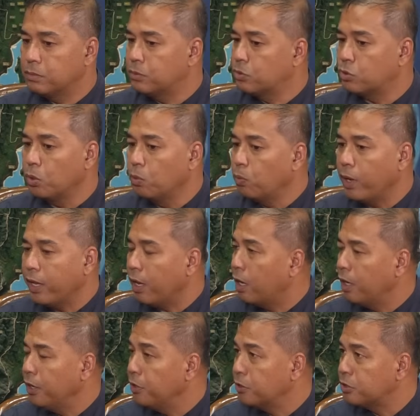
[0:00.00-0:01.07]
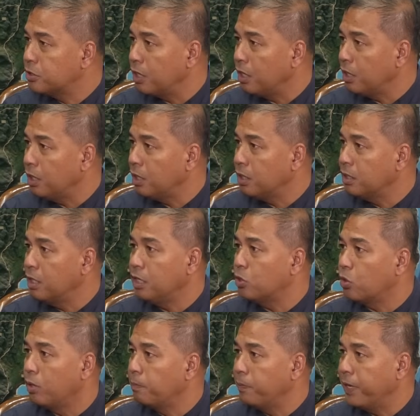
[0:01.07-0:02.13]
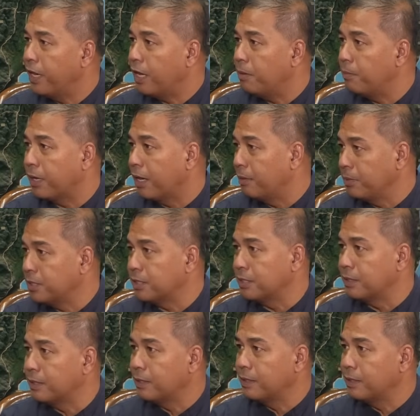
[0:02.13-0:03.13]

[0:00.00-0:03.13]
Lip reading: So why are you saying dito ang pinakamarami, sir?